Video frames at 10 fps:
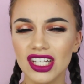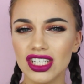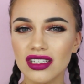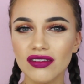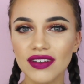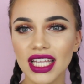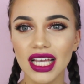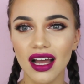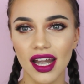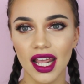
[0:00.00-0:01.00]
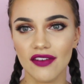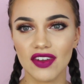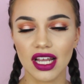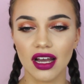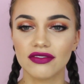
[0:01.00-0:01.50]
It's just a really
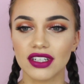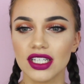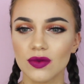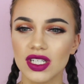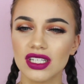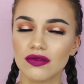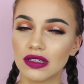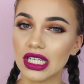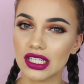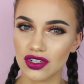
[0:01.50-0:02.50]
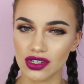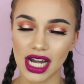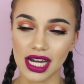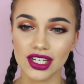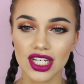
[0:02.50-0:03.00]
uneven coverage, which is really
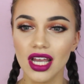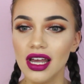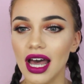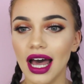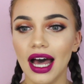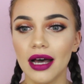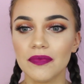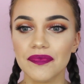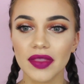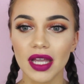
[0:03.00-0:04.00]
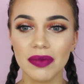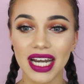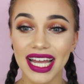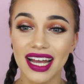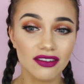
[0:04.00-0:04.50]
strange. But
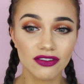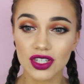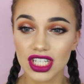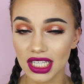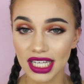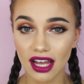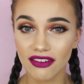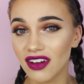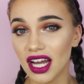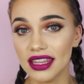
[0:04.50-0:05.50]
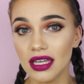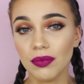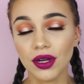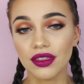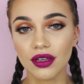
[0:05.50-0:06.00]
unfortunately I find that
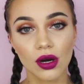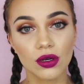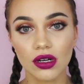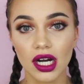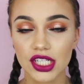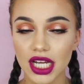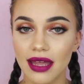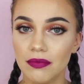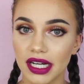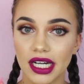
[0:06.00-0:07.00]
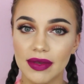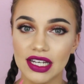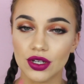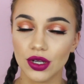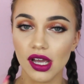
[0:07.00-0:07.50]
both Coral Crush and Bury Me
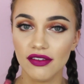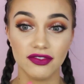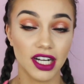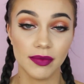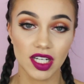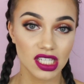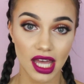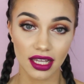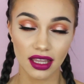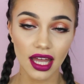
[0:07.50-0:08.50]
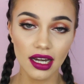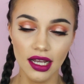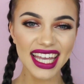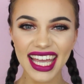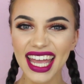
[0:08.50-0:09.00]
Too are very much like that.
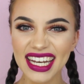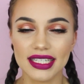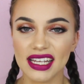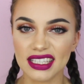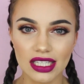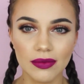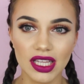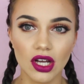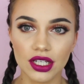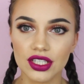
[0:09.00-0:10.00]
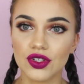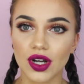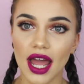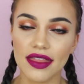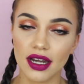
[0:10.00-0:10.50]
Again, it takes a little bit longer to
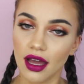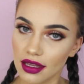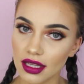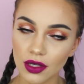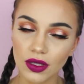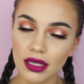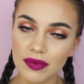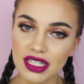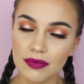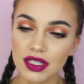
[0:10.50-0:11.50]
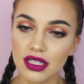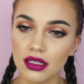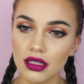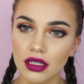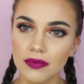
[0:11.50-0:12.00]
dry than other liquid
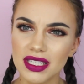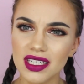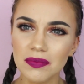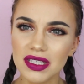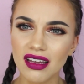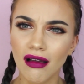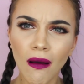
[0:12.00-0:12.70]
lipsticks.